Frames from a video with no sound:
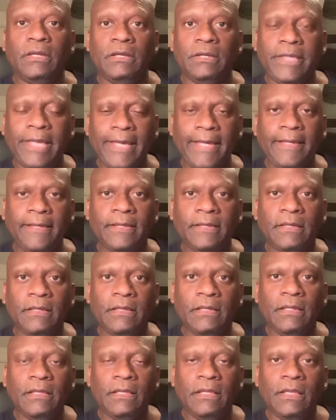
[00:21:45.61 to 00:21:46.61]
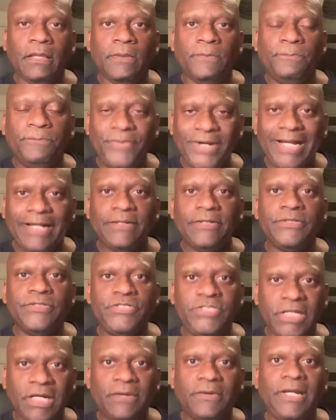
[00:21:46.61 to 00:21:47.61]
Okay? But
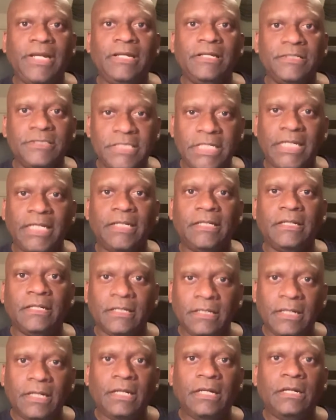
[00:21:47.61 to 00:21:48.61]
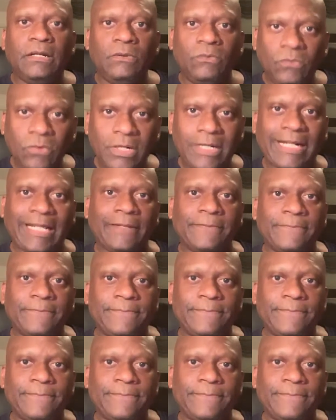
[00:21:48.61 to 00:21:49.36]
Jerry did not want it.